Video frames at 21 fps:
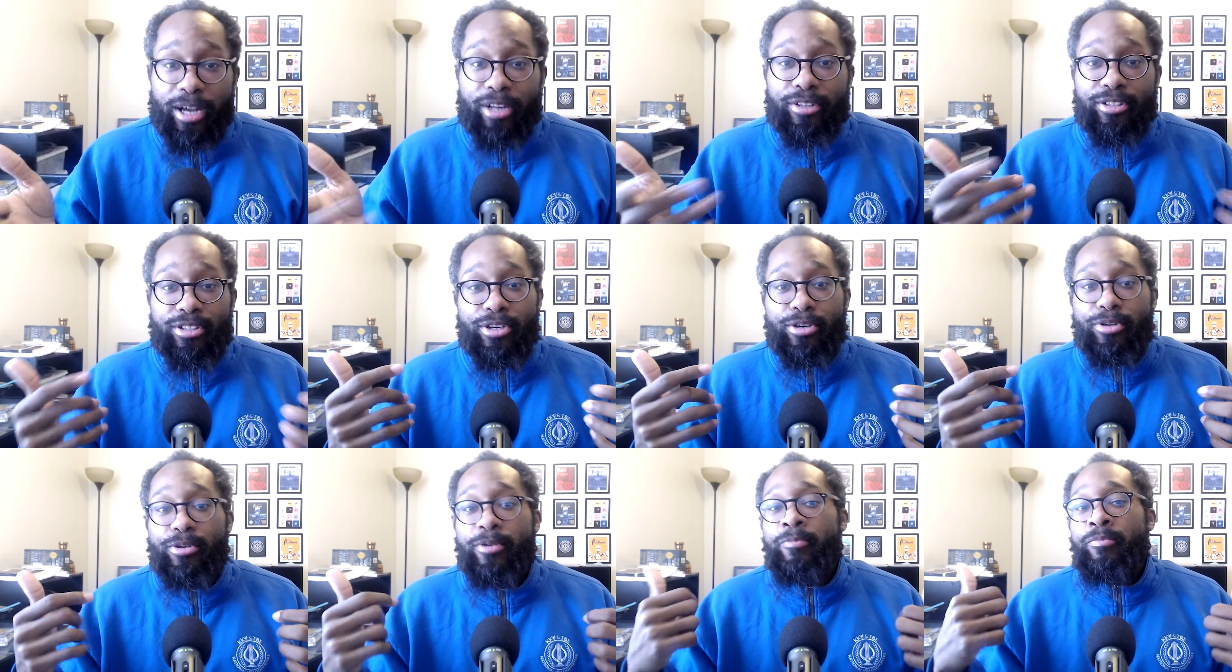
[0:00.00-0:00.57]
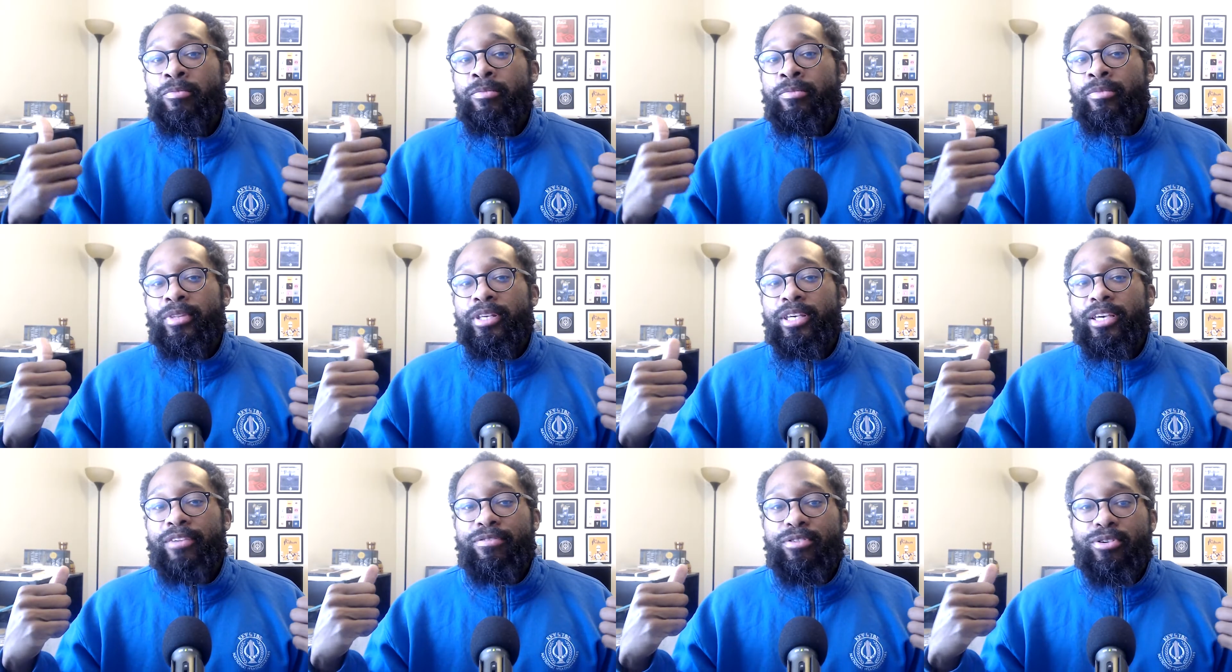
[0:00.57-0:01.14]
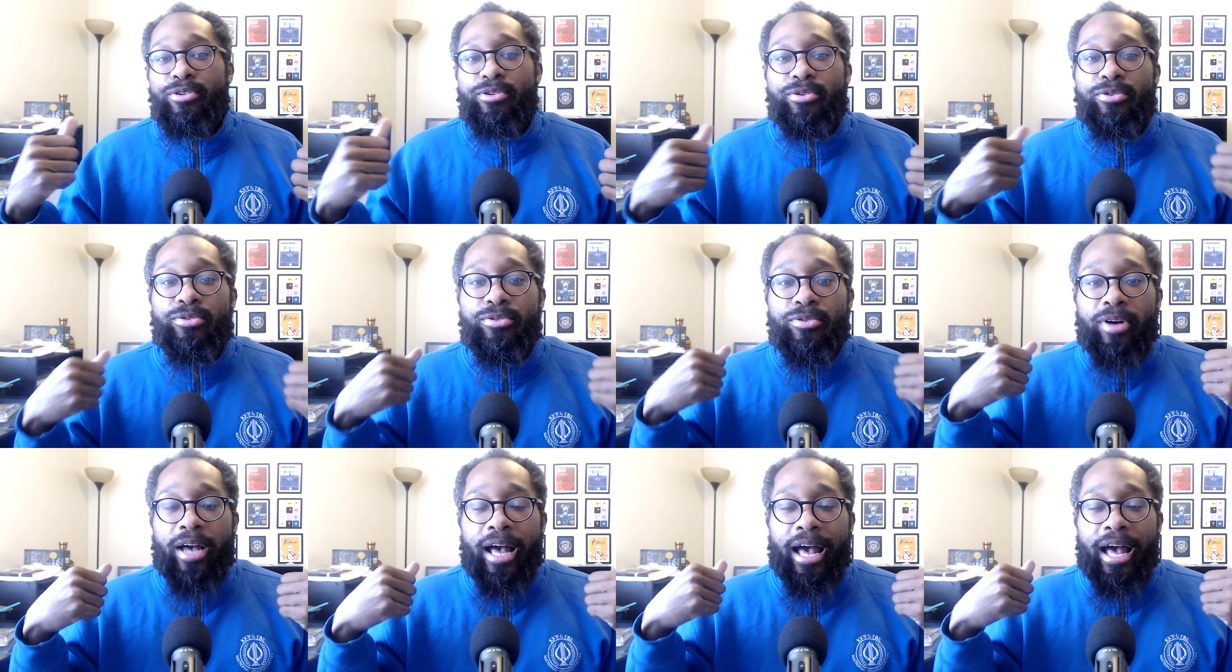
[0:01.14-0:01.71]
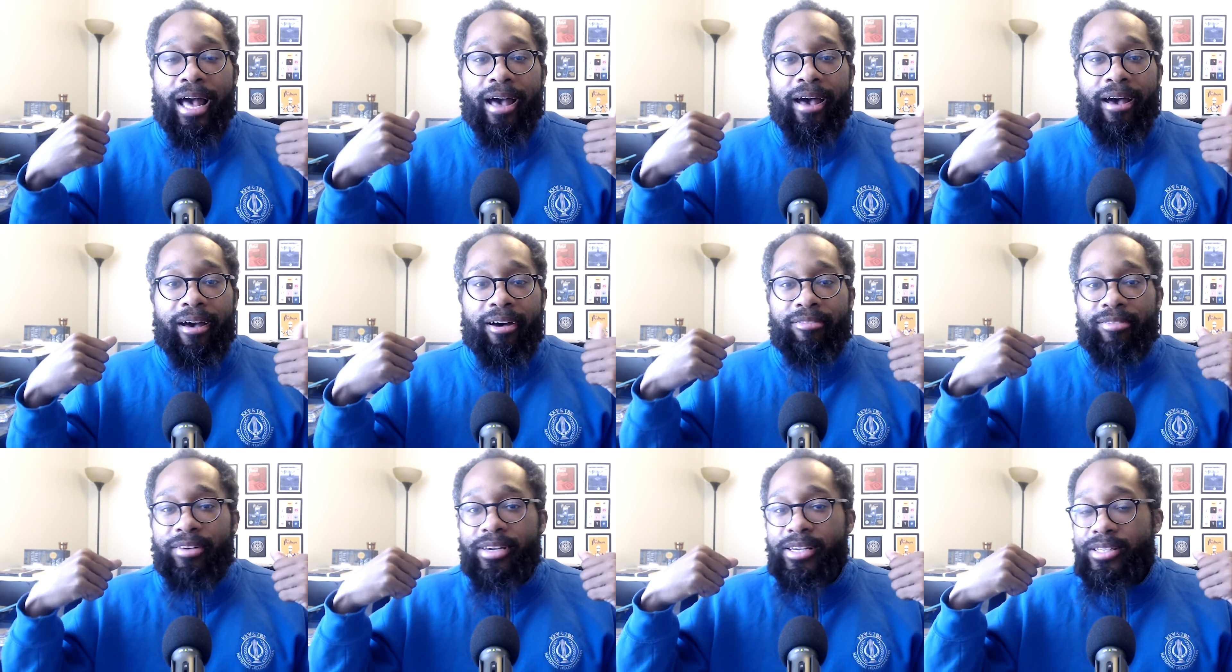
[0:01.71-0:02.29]
So if you
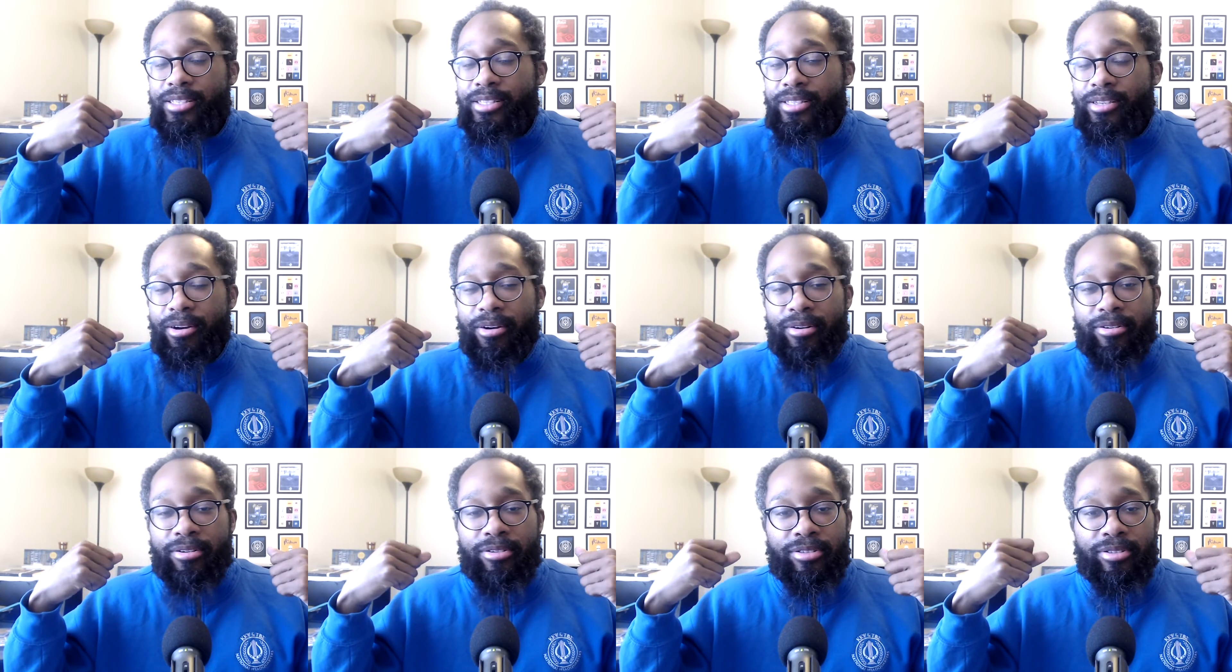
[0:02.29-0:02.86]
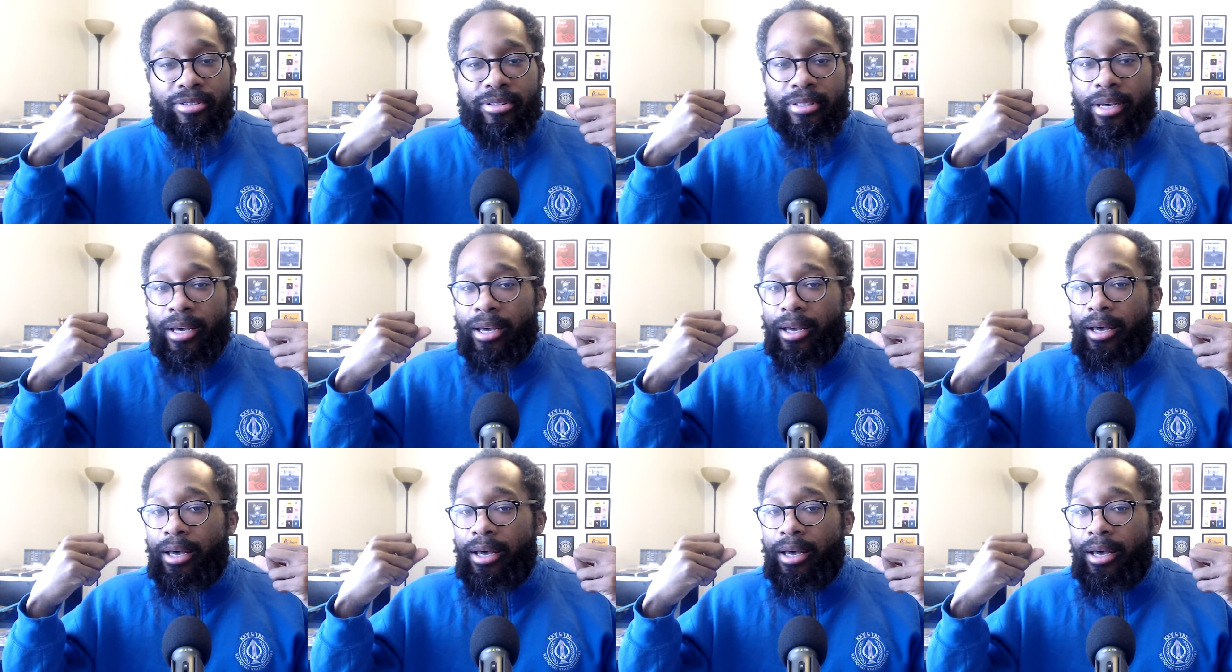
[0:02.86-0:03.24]
have a certain,